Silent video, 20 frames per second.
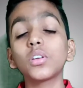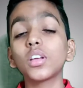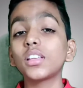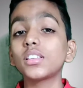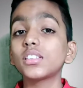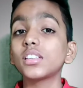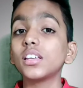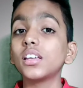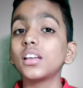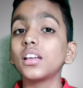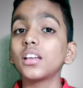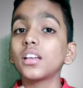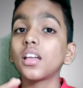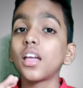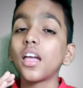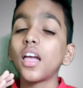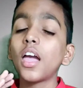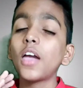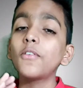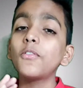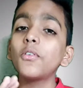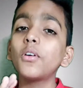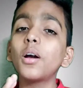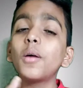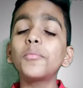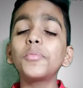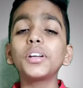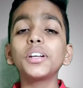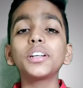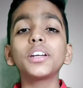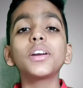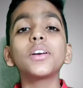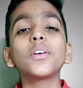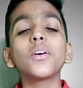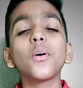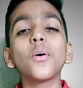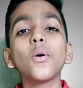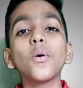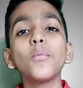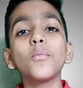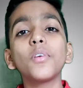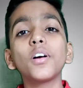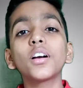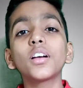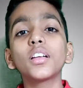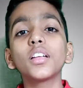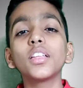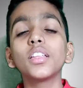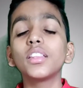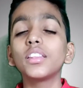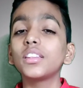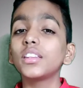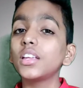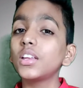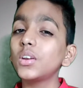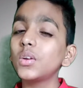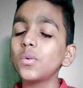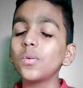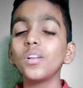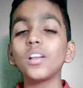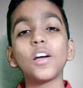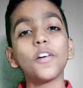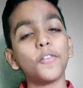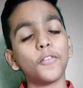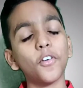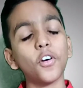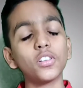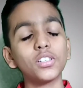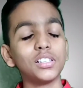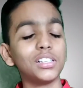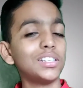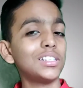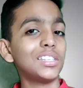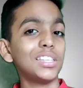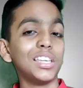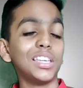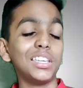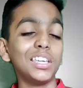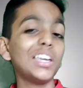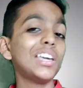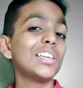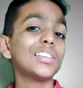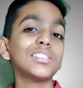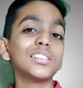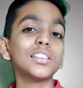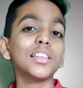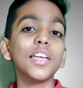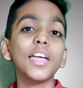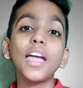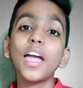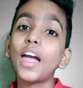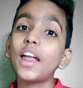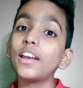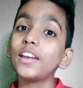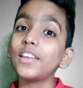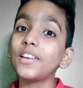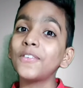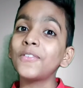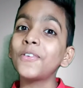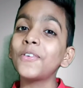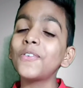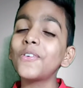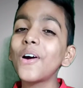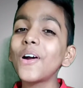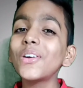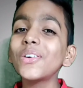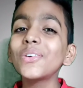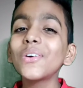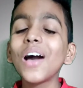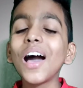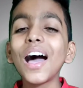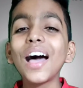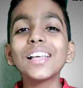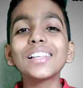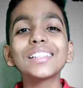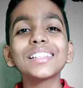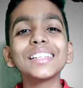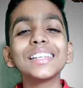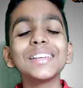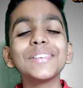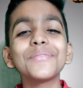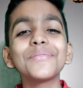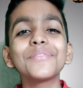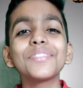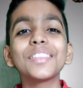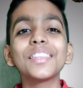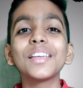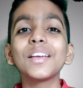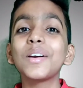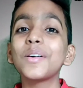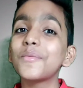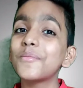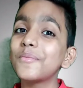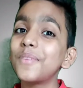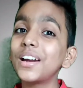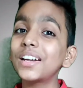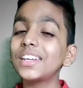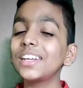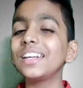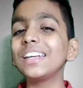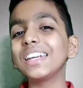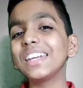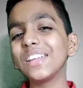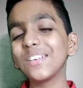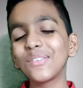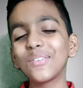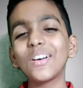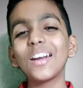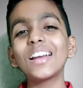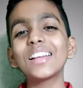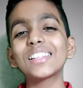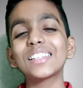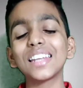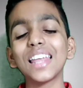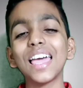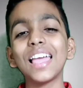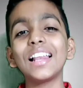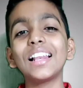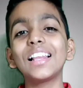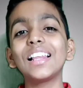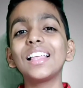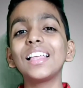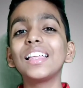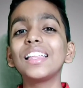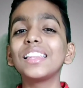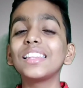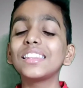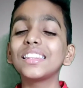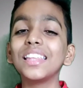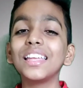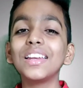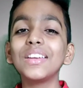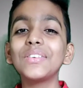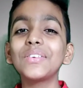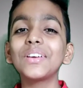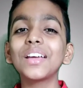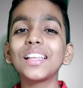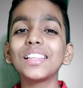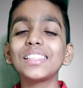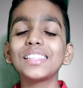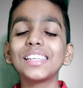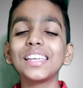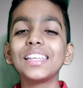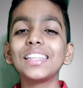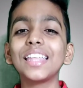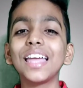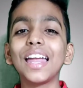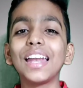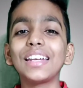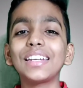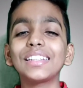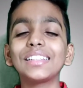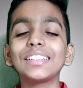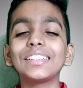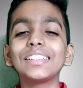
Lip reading: can say, have you completed your homework? Then you will of course say yes. And if you want to ask him, but in different style, then you can say that,